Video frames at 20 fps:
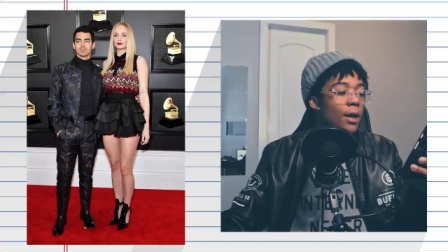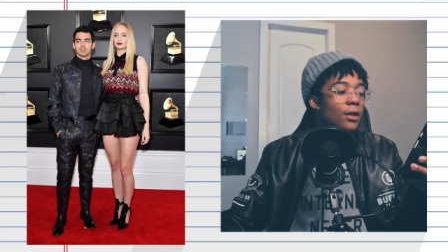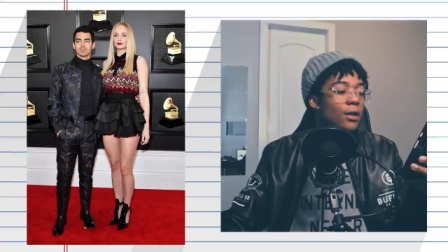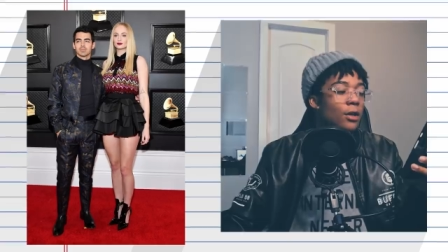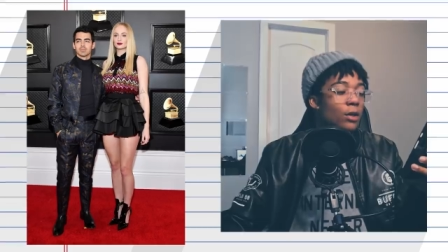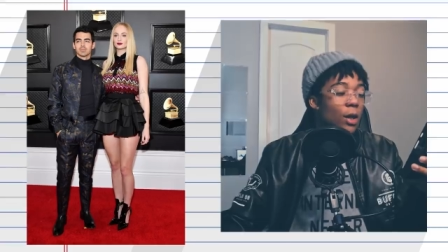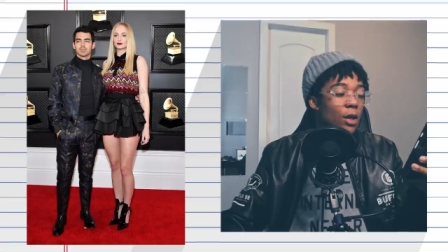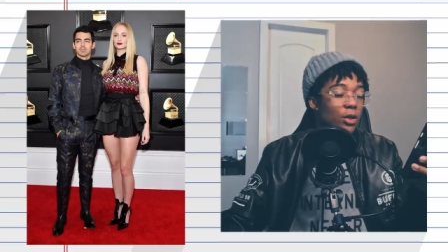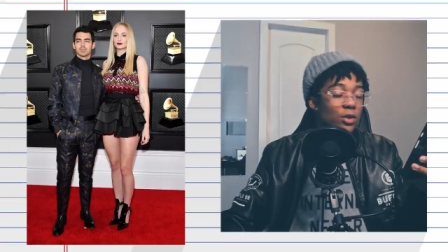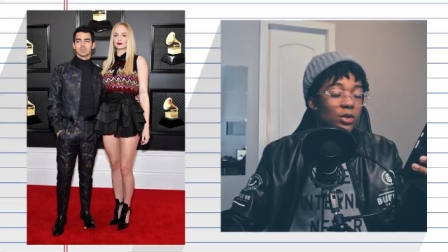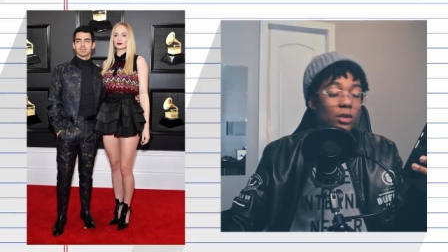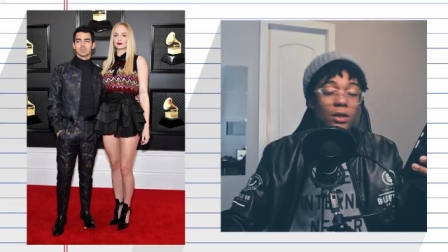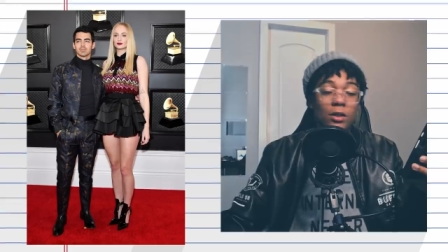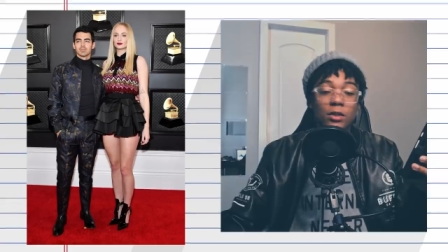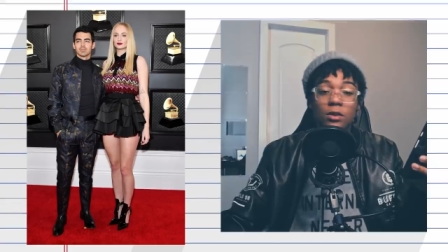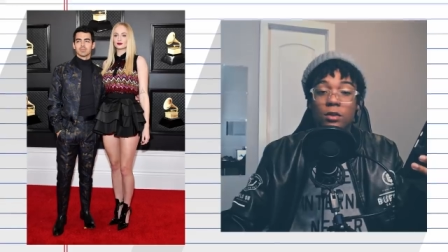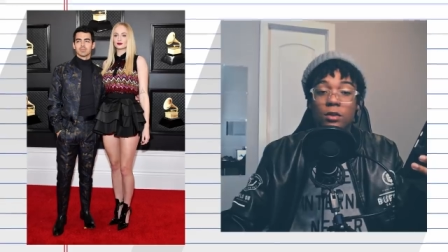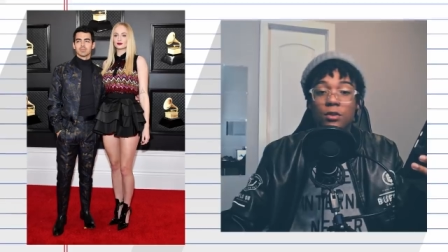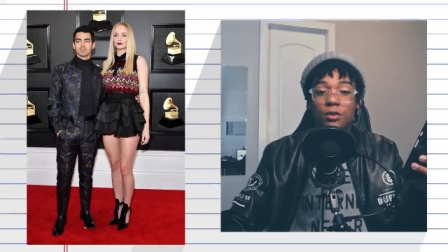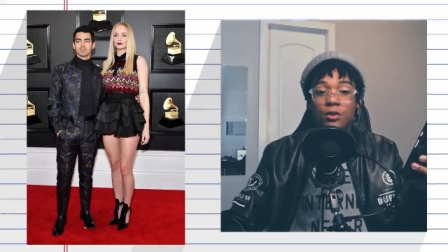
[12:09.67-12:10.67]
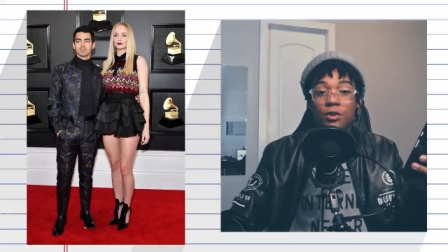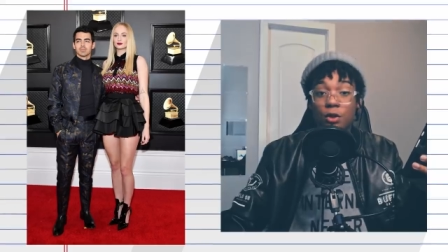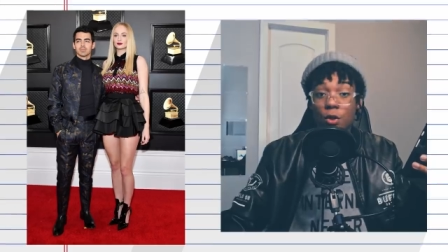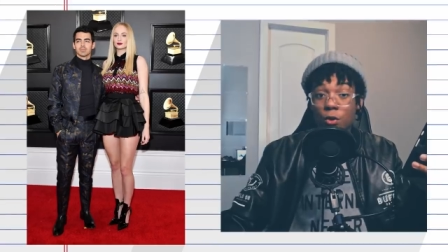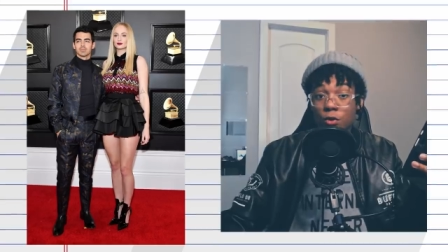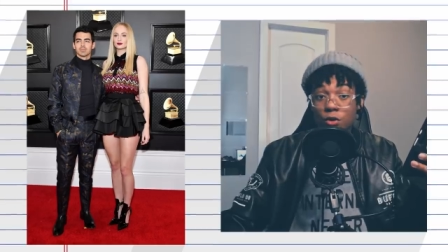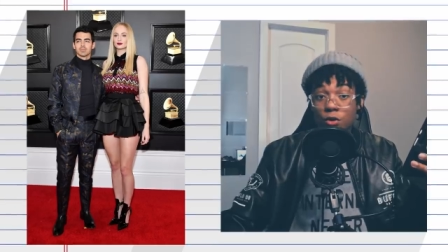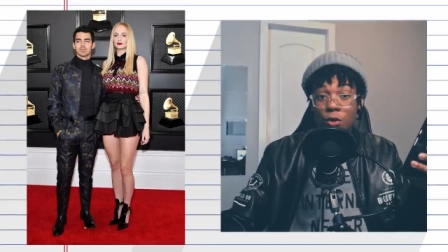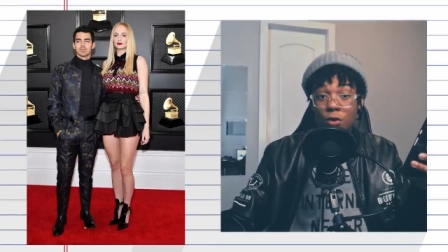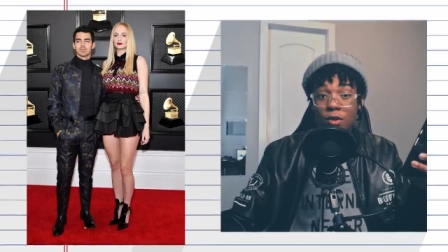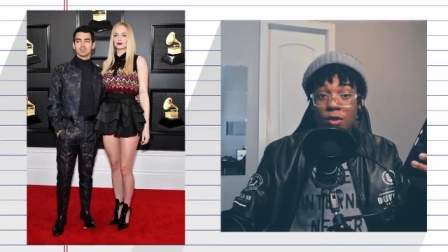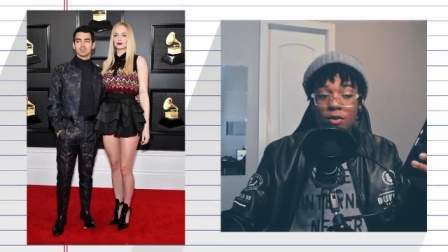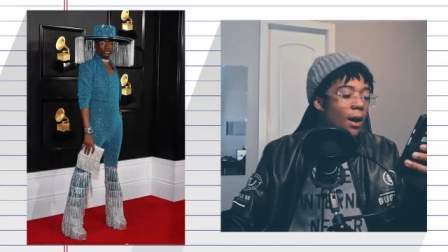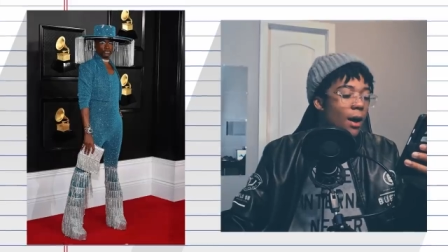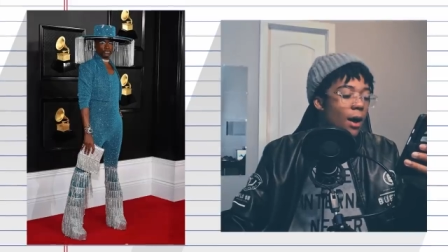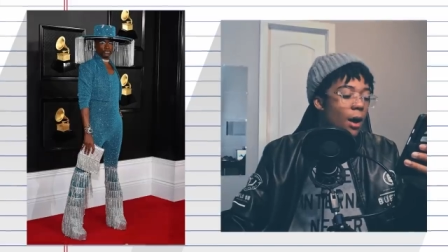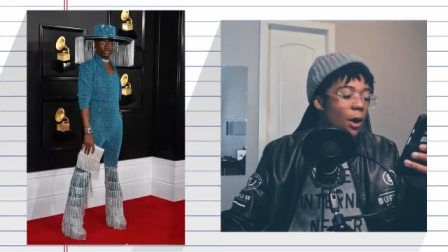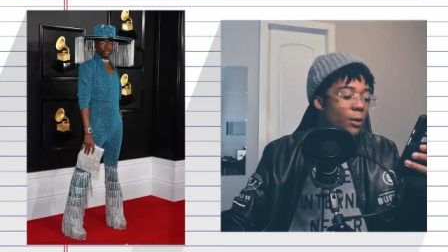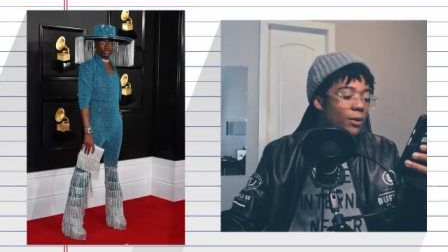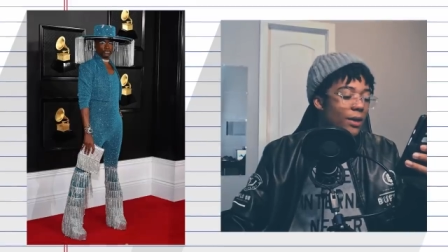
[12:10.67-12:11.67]
Congratulations, Joe Jonas.
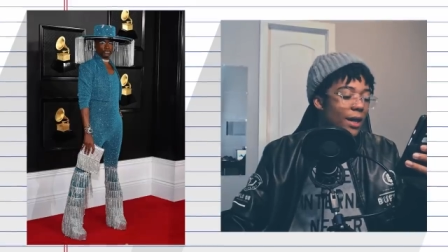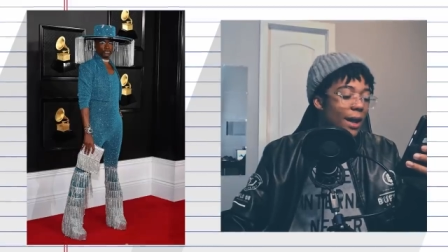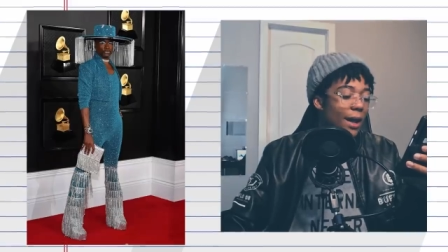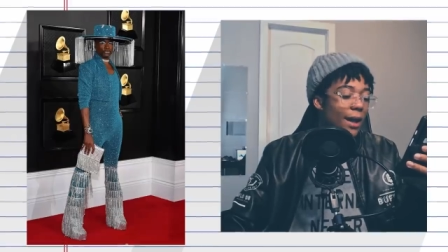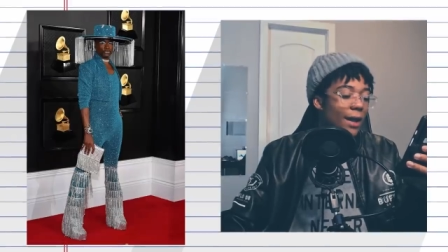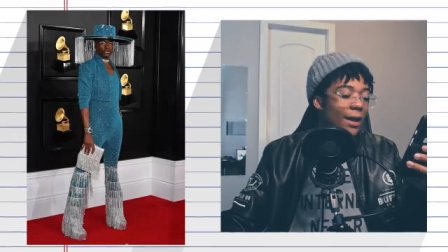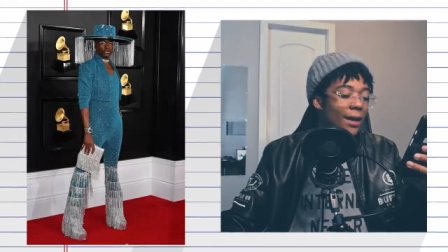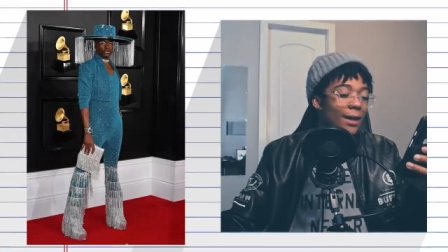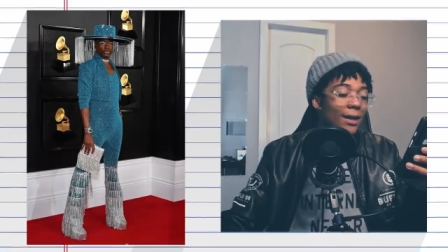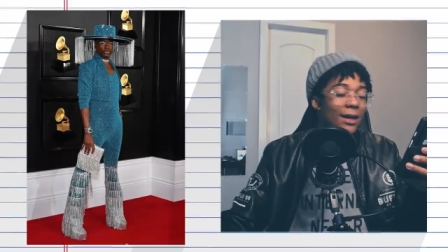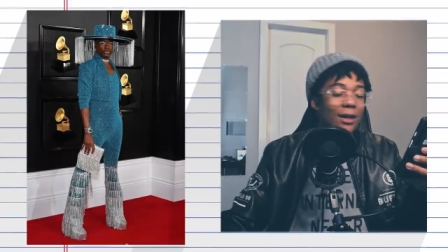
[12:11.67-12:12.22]
Okay,